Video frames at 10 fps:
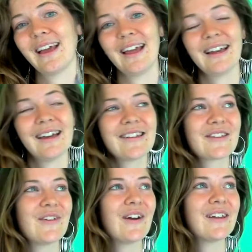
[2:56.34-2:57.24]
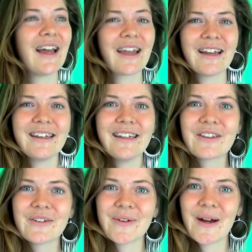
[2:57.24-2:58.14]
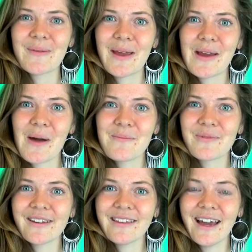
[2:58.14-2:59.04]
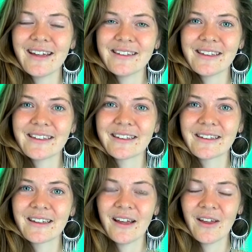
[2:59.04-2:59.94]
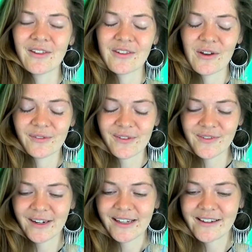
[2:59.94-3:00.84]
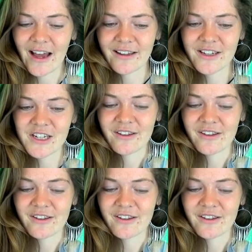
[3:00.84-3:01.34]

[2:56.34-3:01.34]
And I just felt like I needed to wear makeup for that. So it was really a challenge to